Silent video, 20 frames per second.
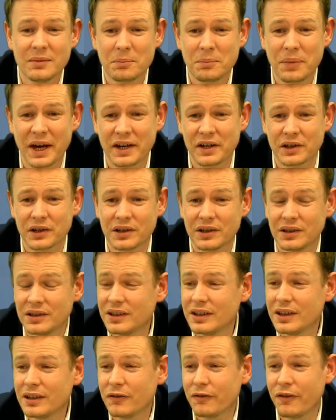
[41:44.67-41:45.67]
better,
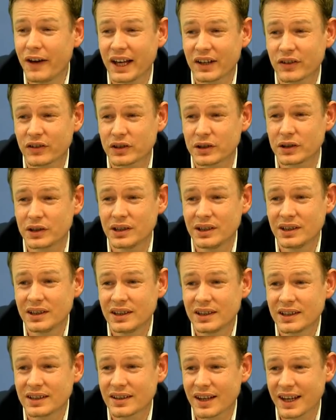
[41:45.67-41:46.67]
faster
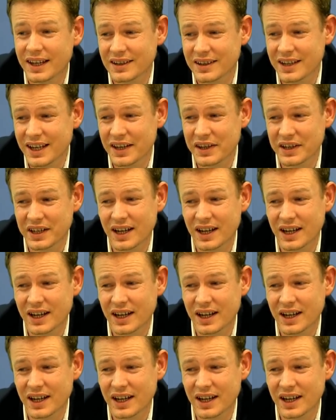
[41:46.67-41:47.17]
than the other